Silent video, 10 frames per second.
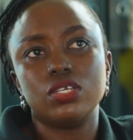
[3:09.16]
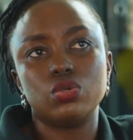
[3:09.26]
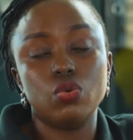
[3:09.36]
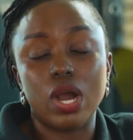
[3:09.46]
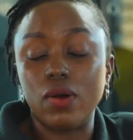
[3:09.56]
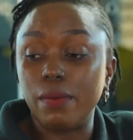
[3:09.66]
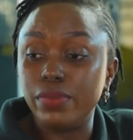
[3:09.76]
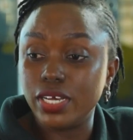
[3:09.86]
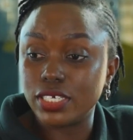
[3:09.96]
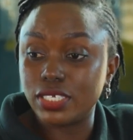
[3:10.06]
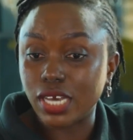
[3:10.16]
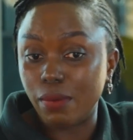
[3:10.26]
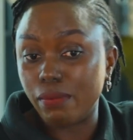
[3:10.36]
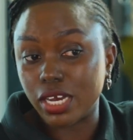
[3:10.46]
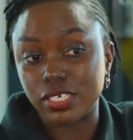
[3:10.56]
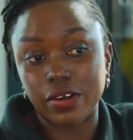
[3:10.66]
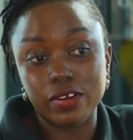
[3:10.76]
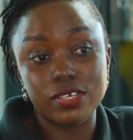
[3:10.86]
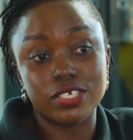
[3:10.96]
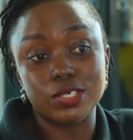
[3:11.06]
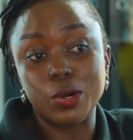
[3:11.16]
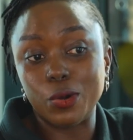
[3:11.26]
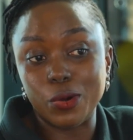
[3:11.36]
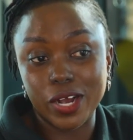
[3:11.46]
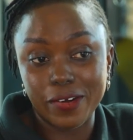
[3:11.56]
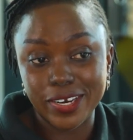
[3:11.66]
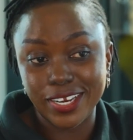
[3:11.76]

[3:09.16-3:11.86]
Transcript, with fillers: to our biggest market. We try to make these